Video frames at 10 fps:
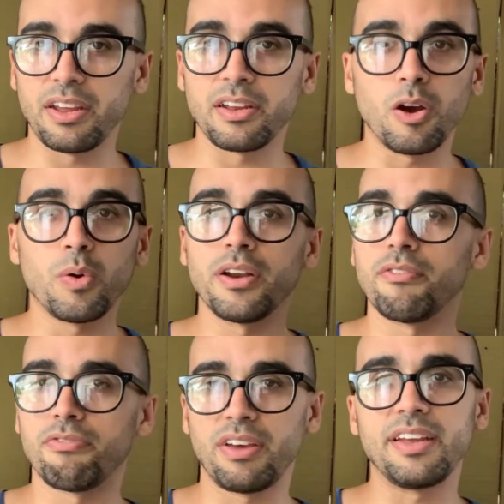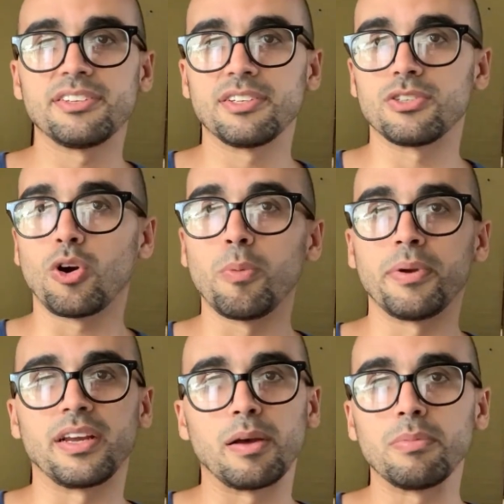going in phases,
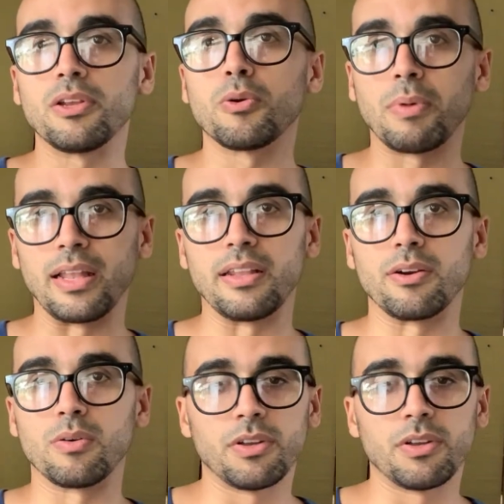opening up little by little.